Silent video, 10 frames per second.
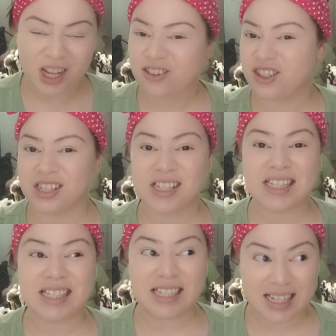just
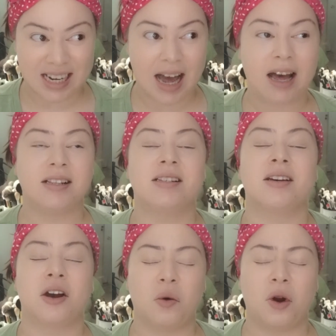did not
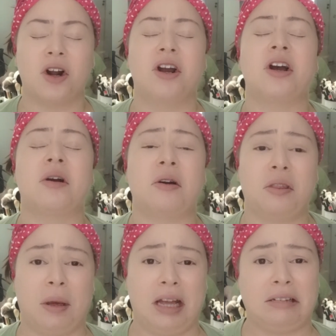work
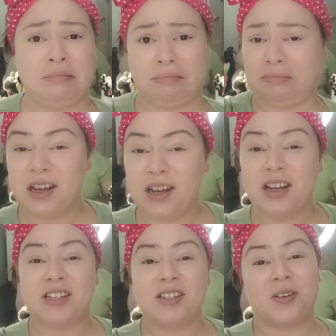with me.
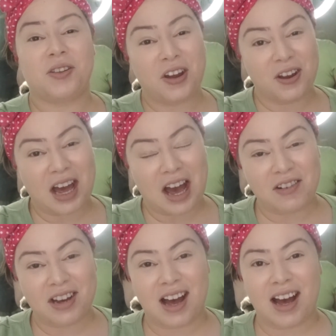So there you have
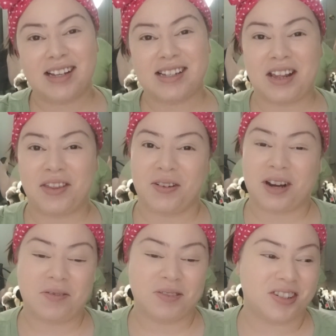it, guys. I thought
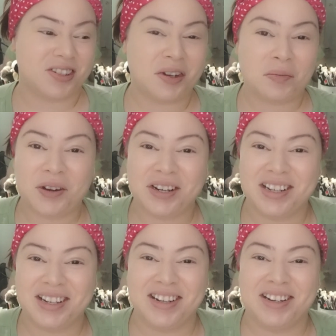I would just jump on
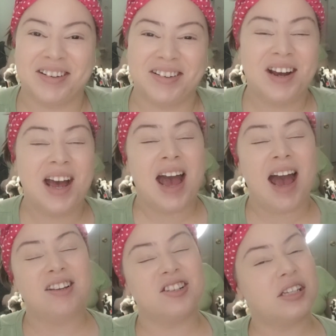here
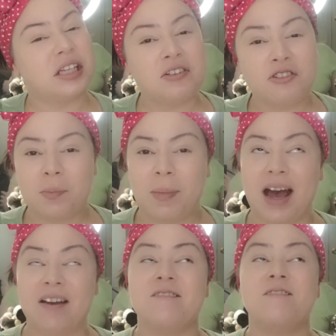and just give you
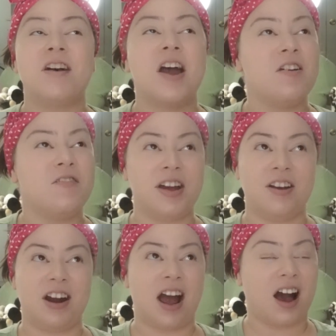my very,
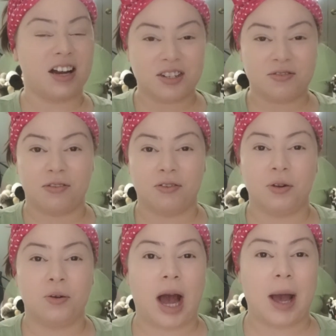very honest
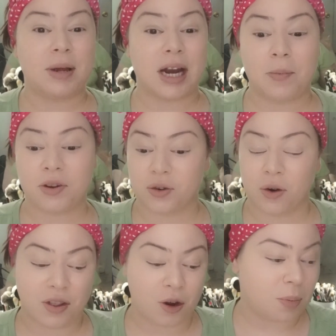review. I mean, I'm
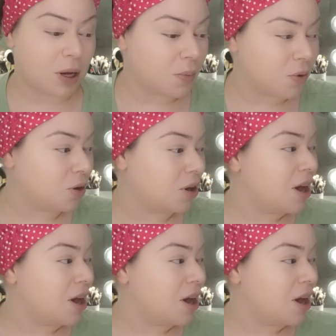sure there are people